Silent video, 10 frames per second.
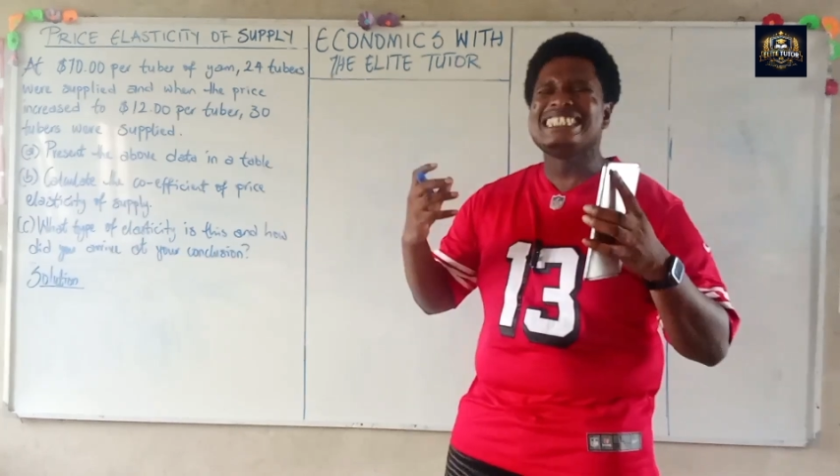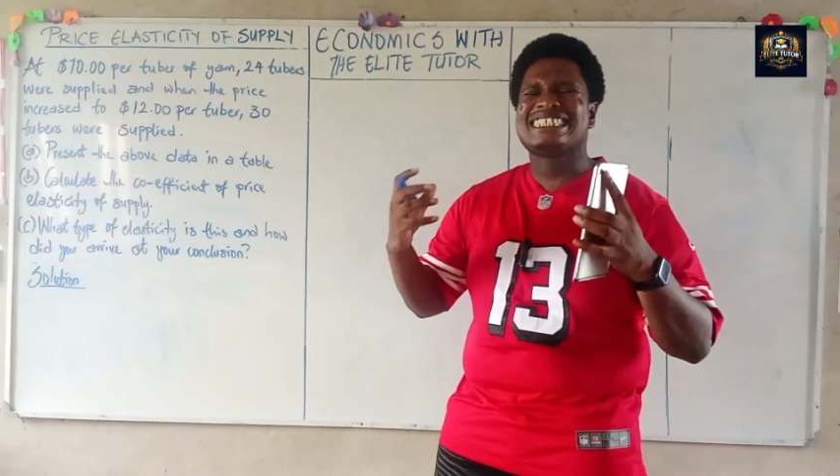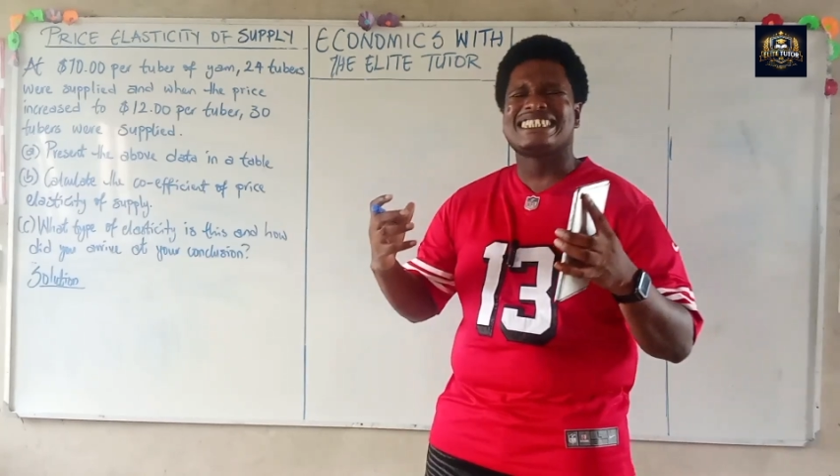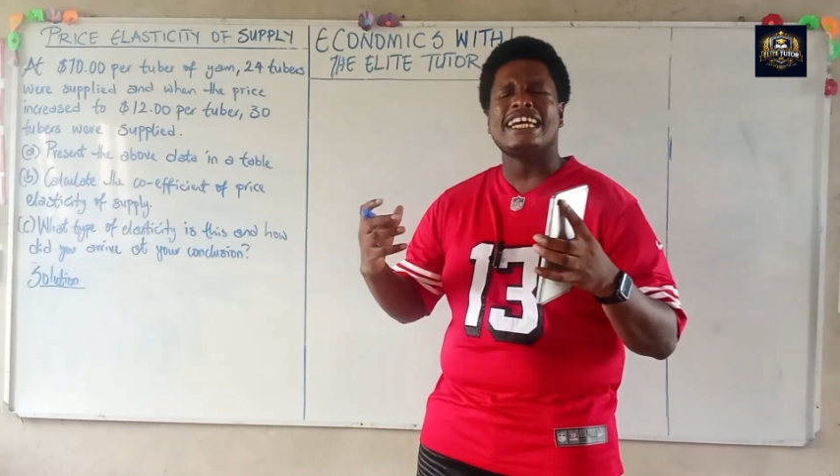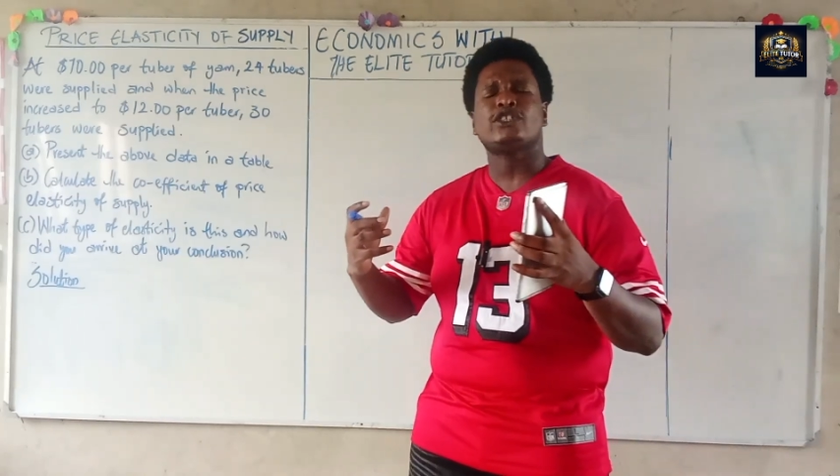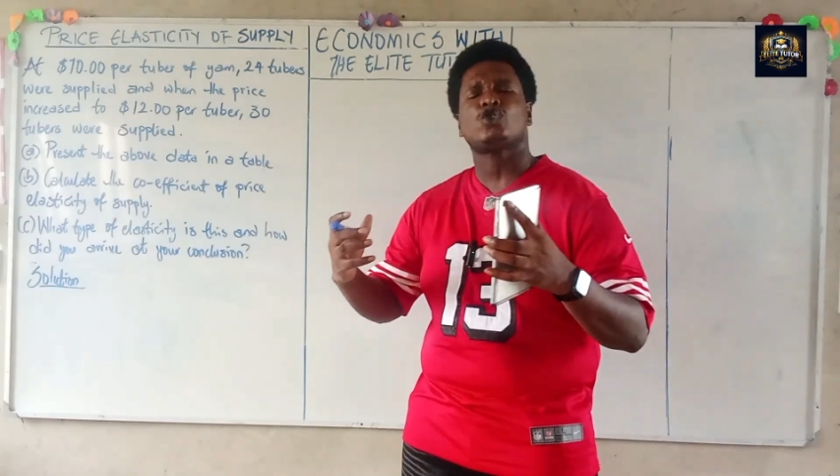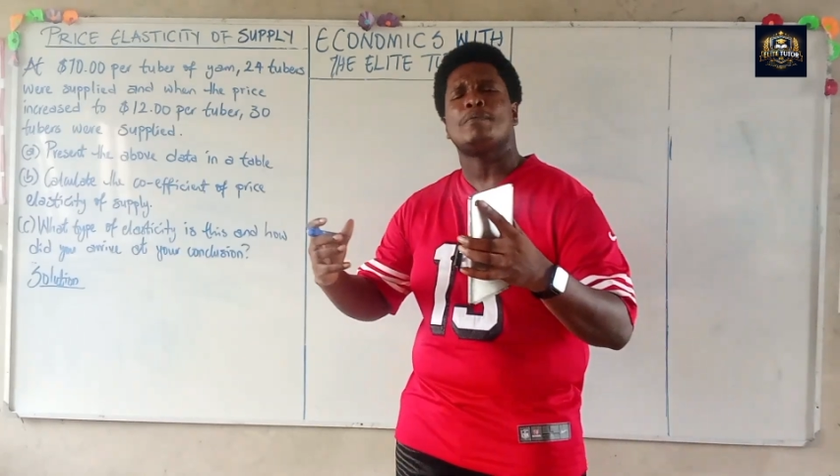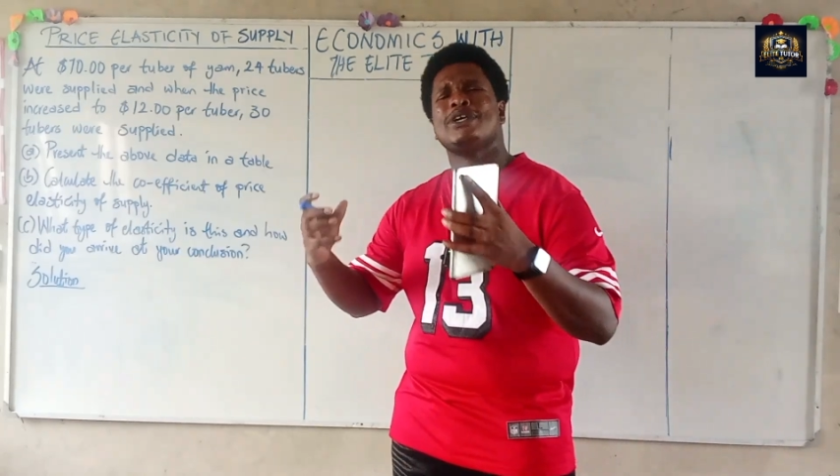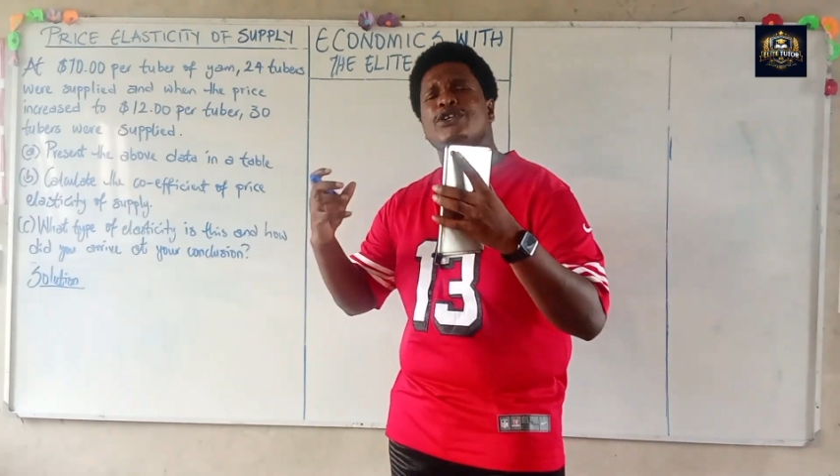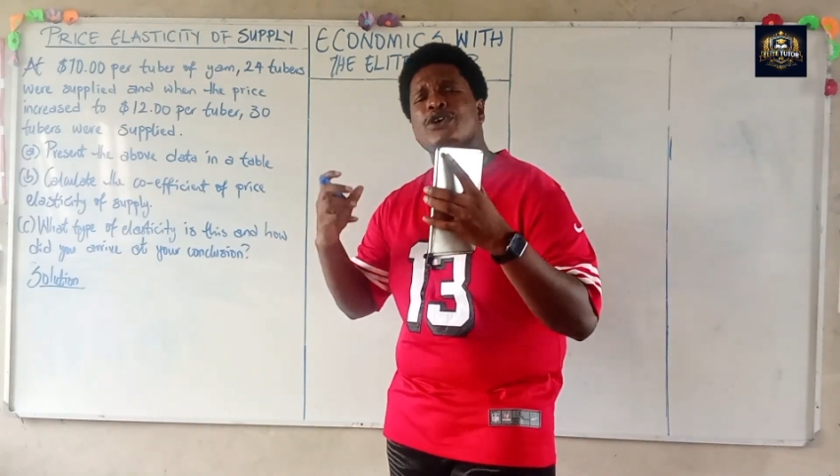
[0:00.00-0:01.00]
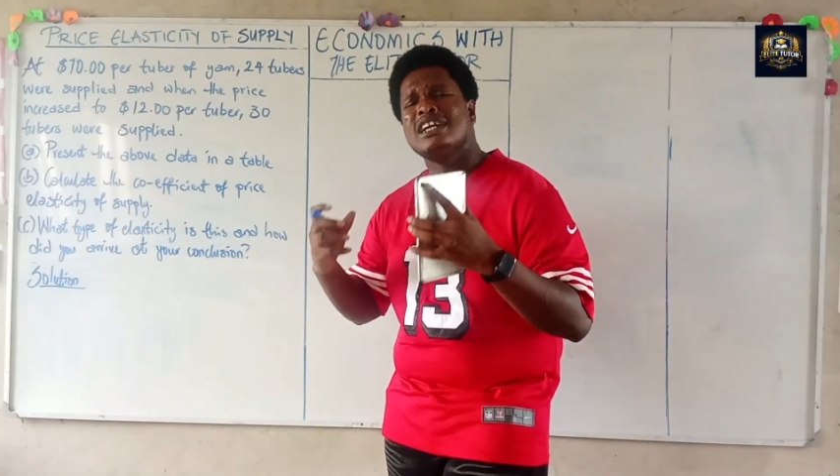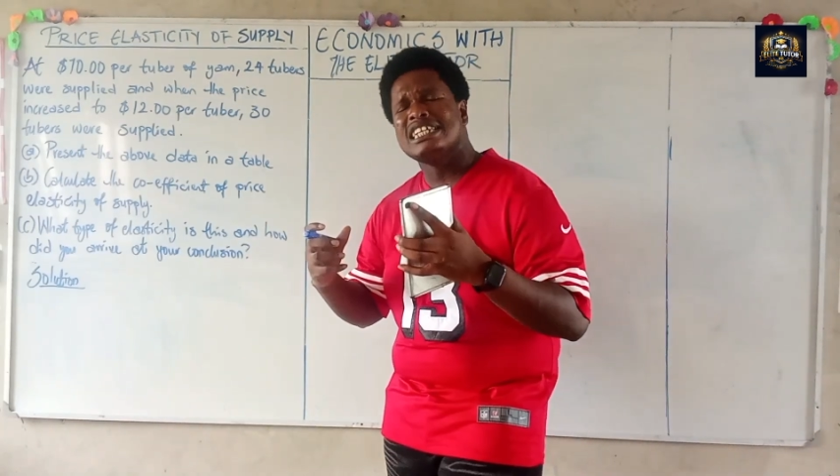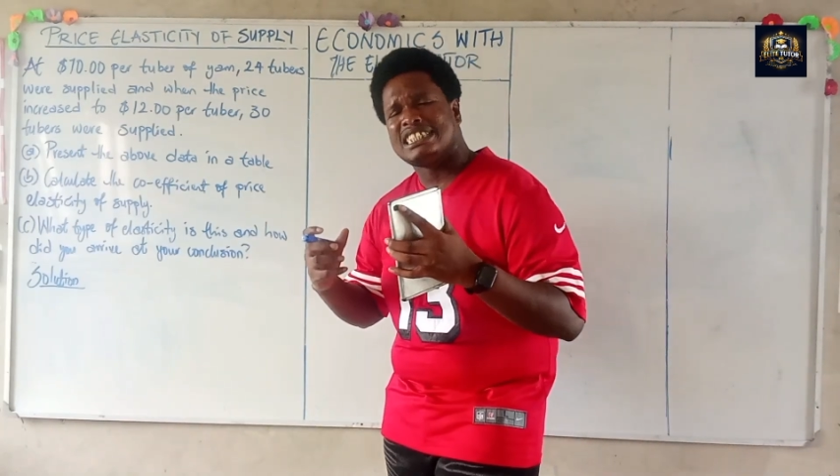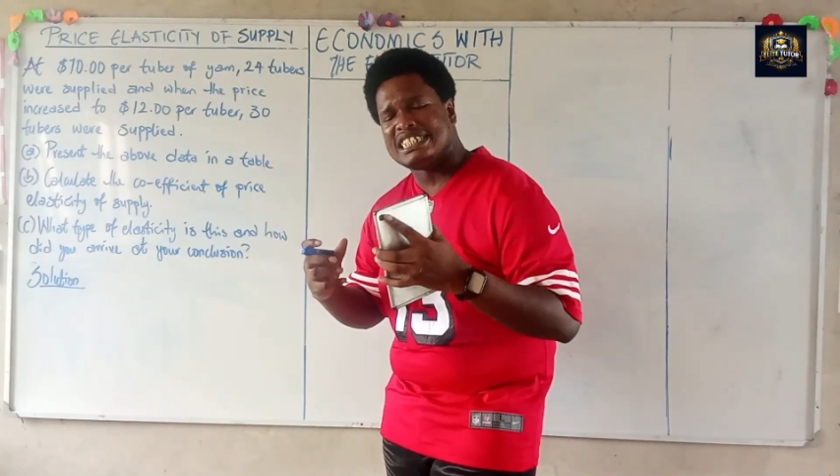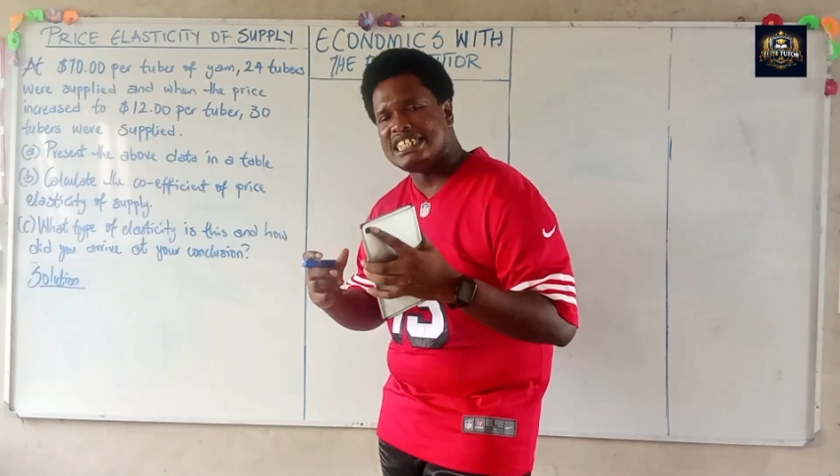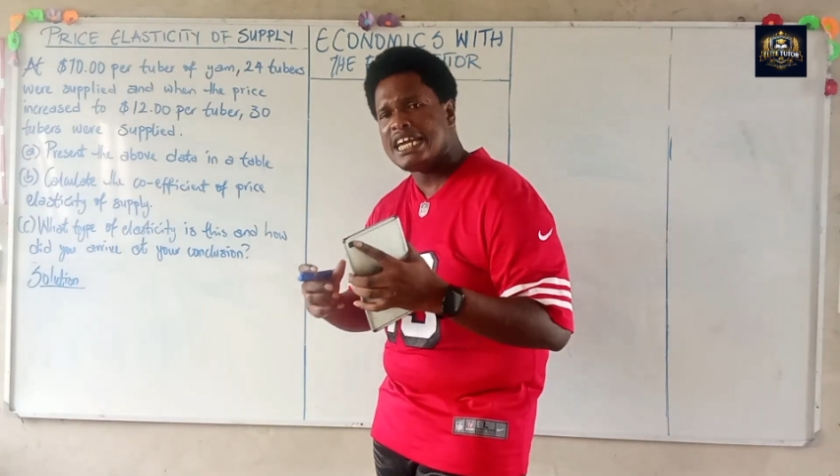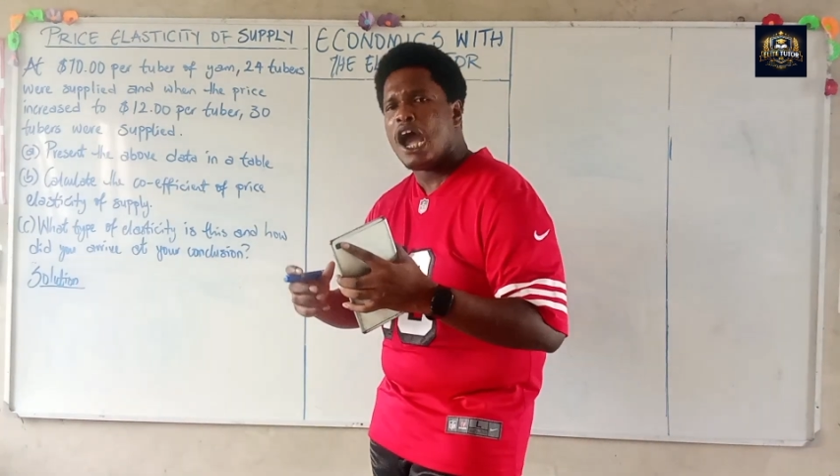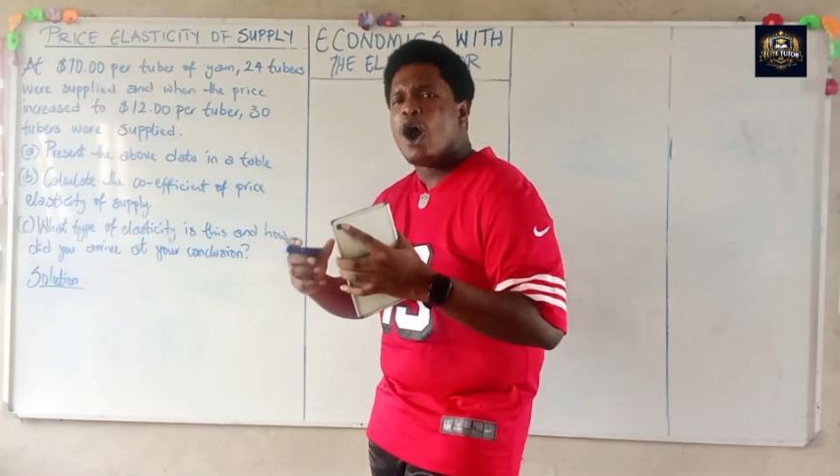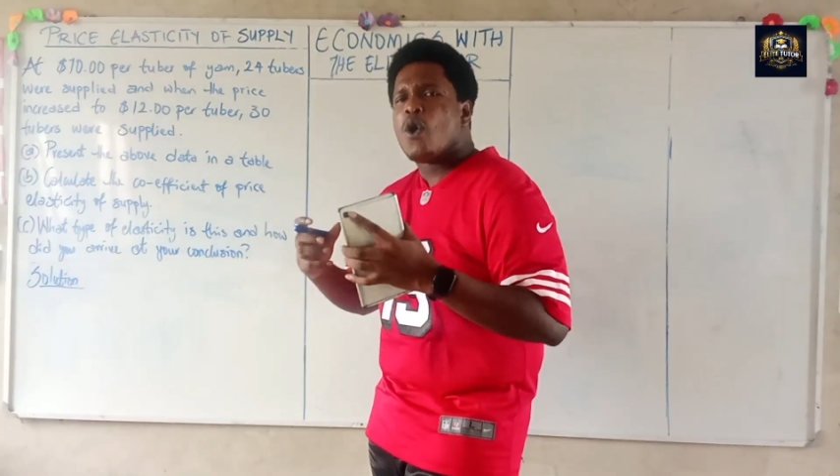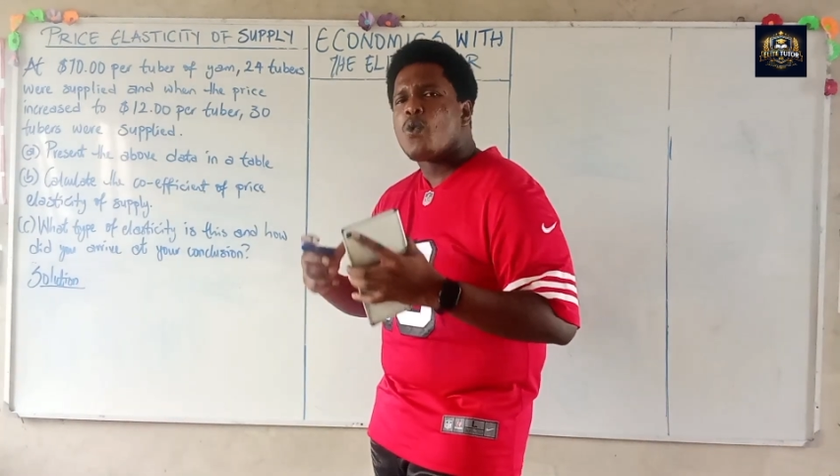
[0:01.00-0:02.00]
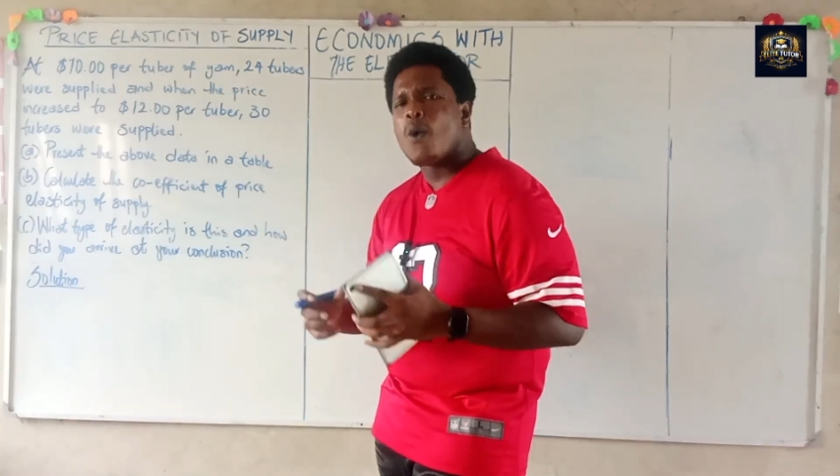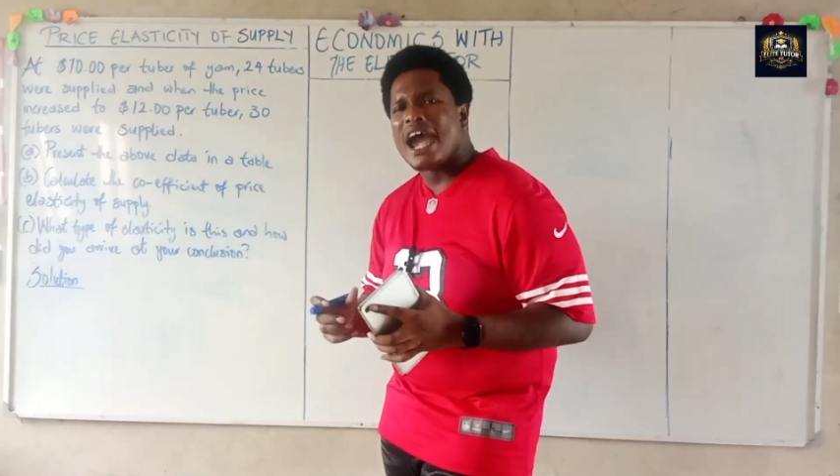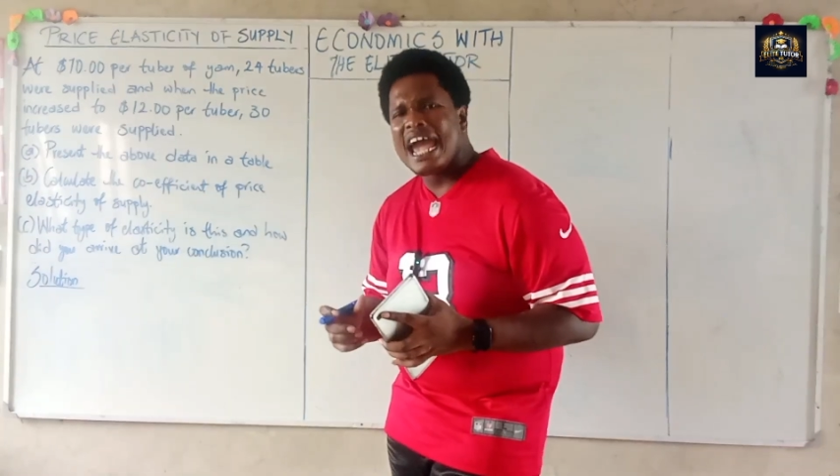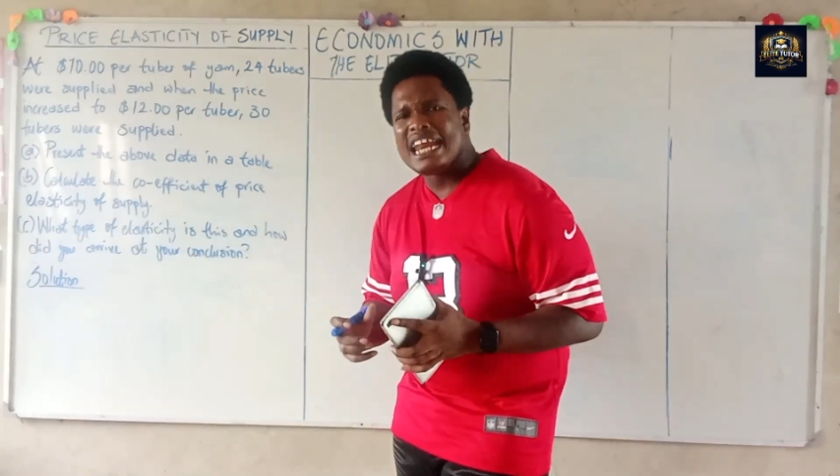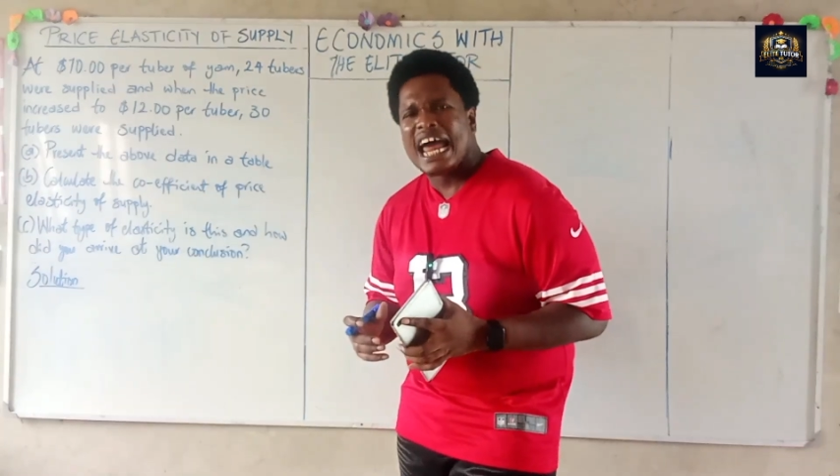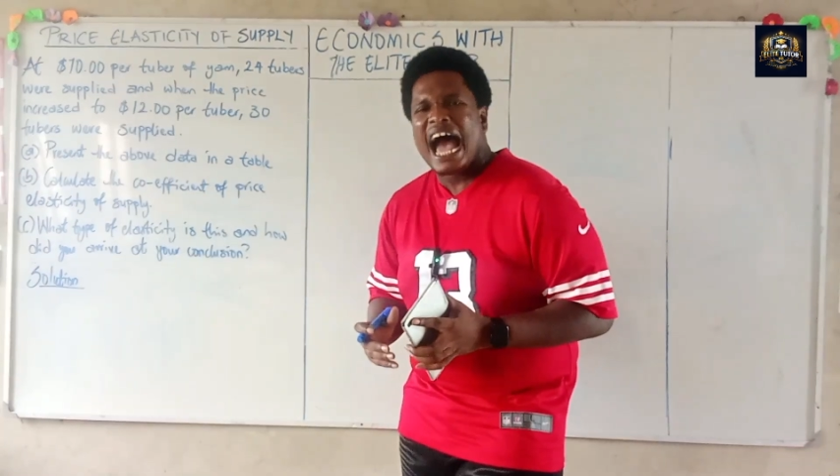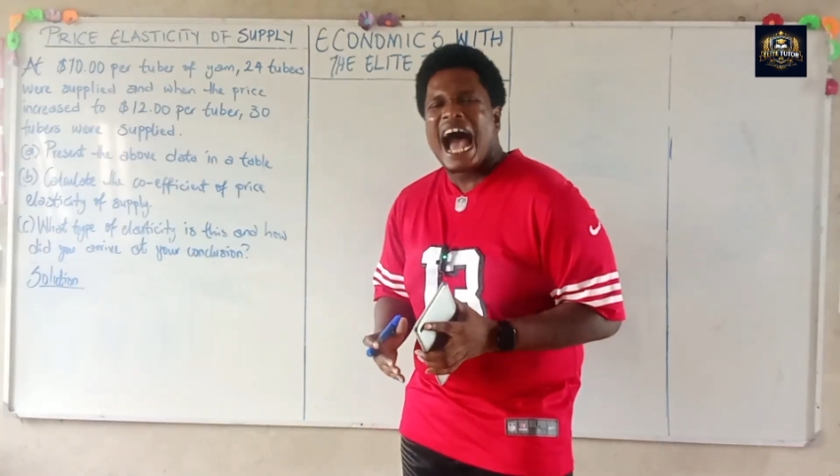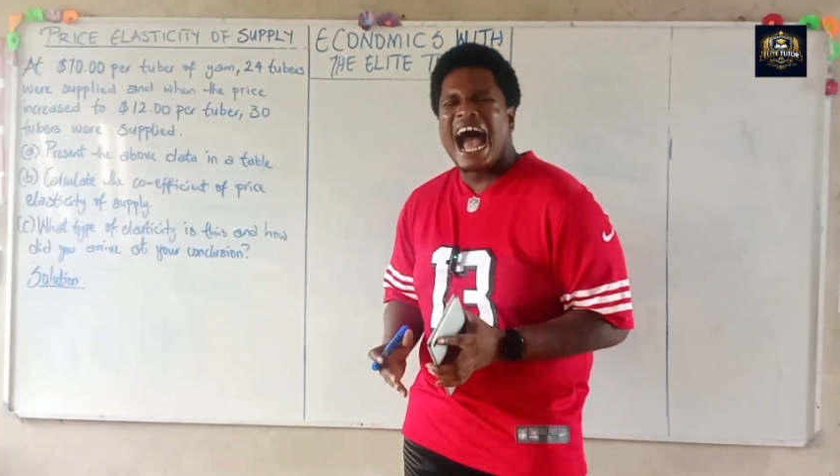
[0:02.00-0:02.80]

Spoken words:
is said to be unitary when